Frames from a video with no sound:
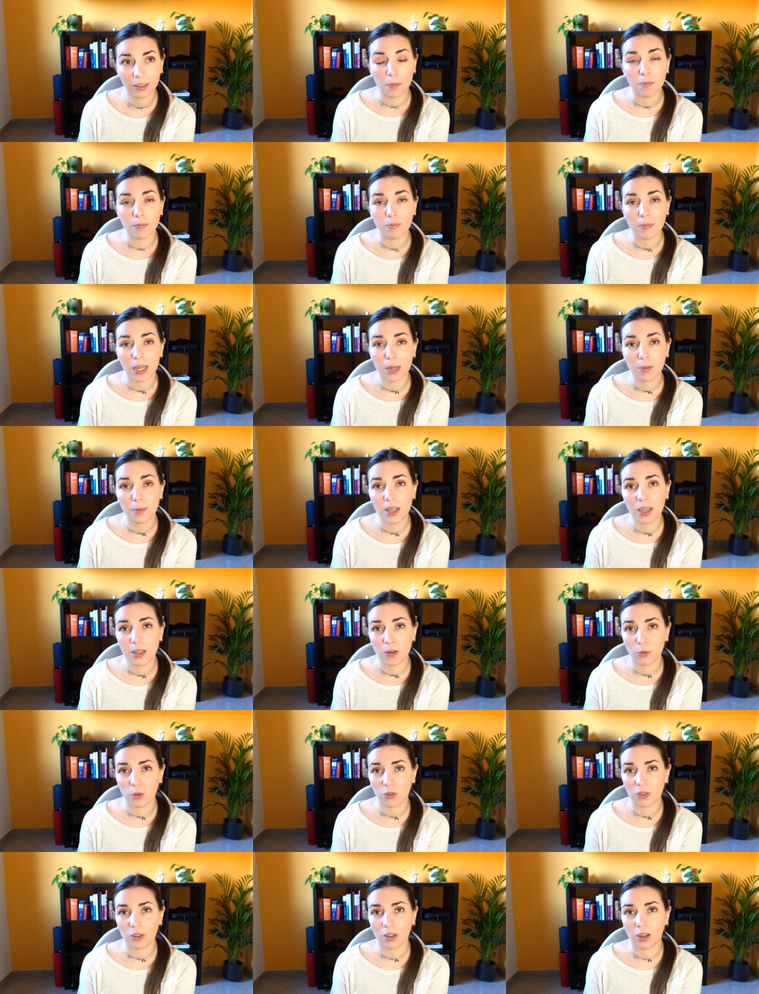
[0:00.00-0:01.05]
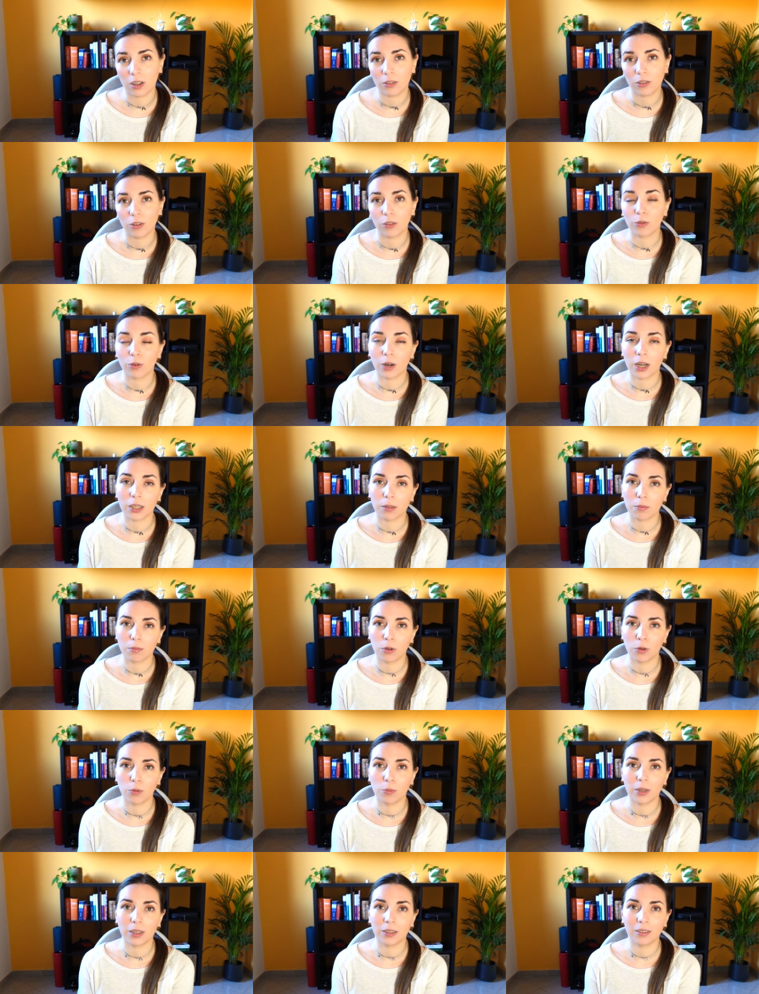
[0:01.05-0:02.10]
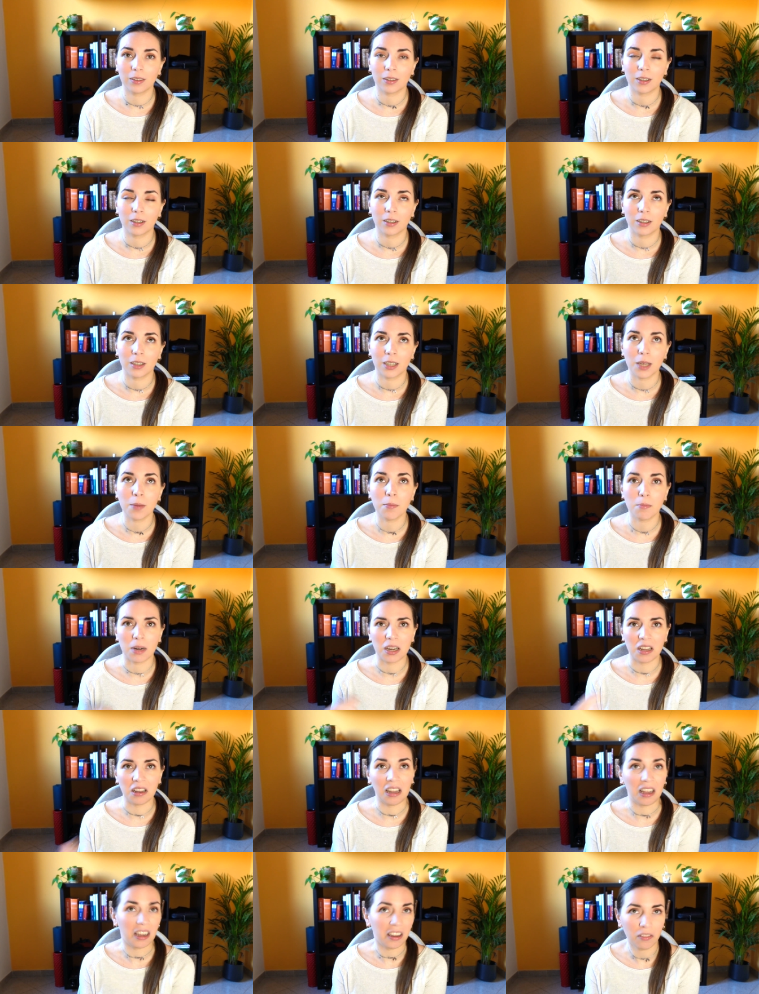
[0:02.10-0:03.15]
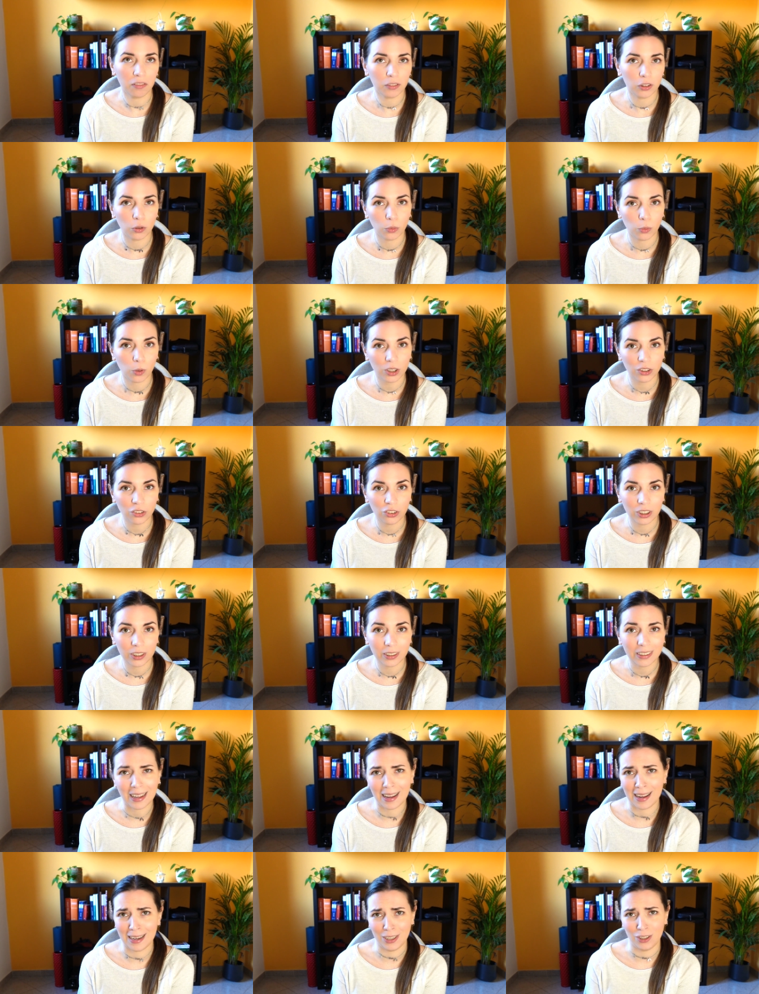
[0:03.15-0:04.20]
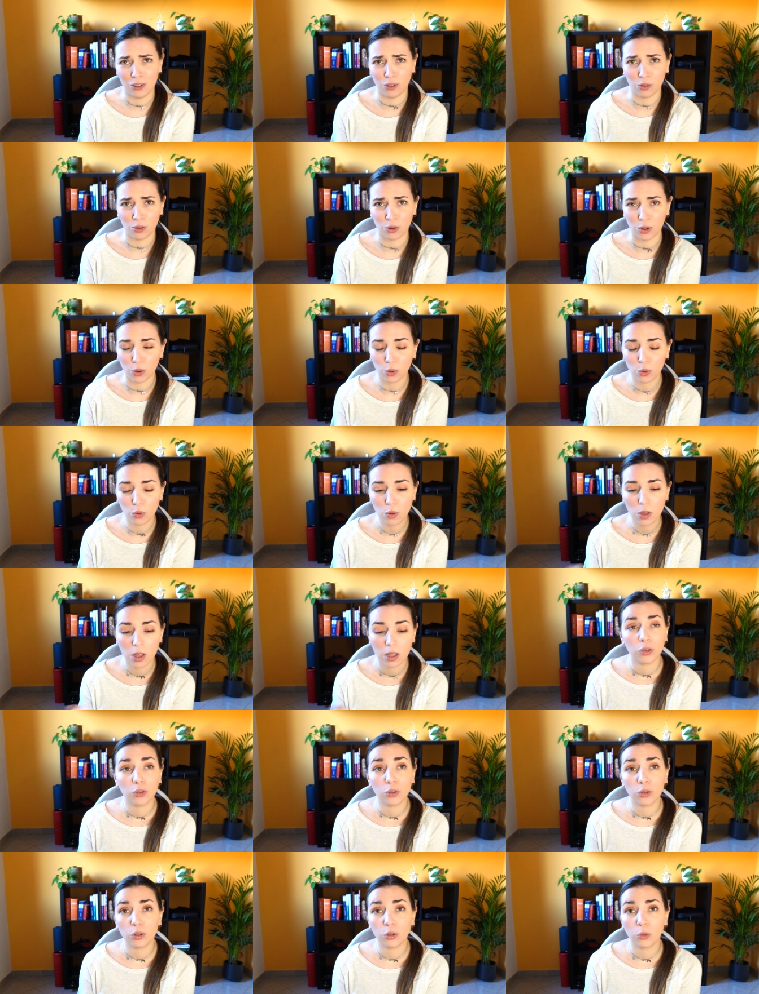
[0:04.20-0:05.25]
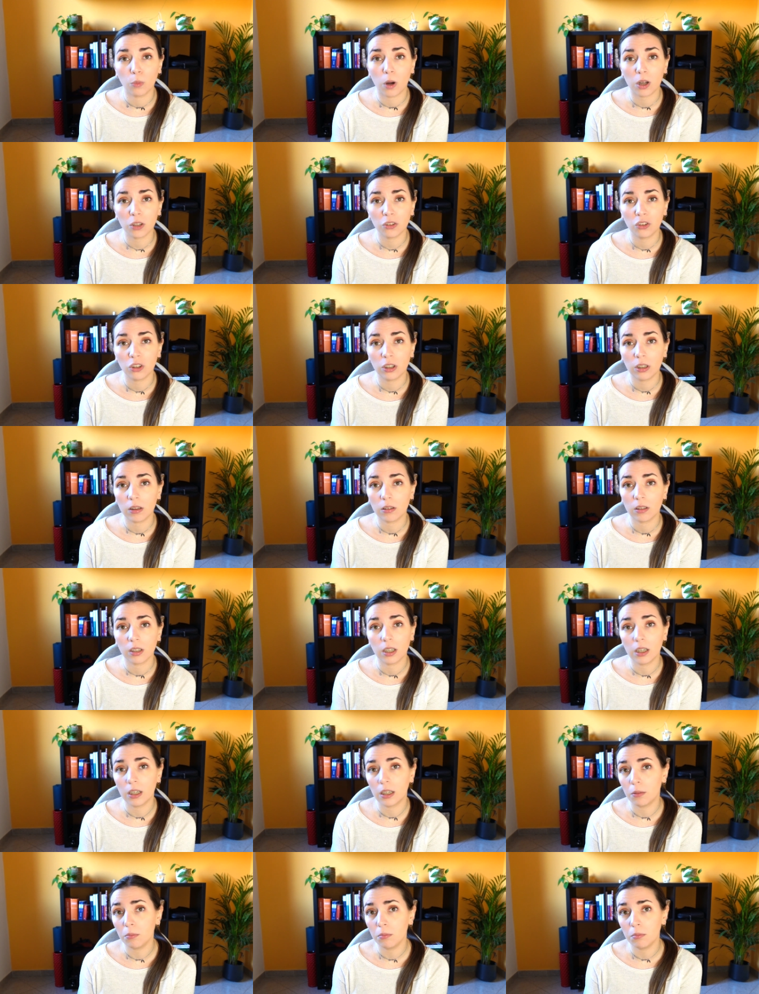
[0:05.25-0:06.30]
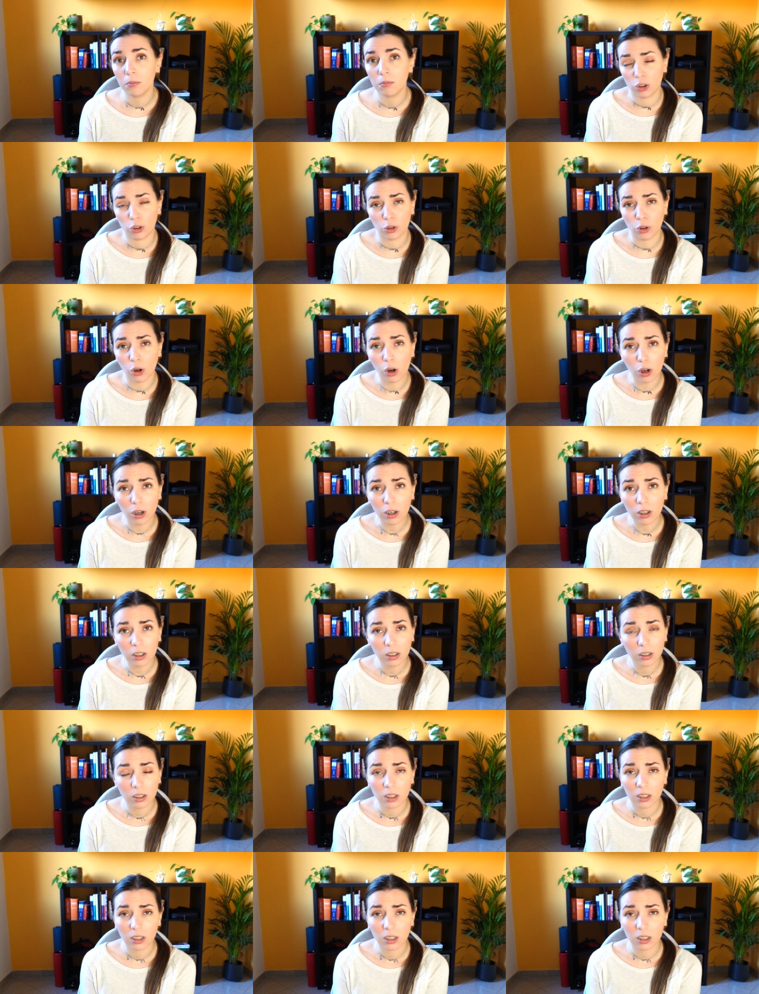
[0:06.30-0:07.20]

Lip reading: Maybe it was not the right moment in my life to watch it. I don't know. Should you watch it? Yeah, sure.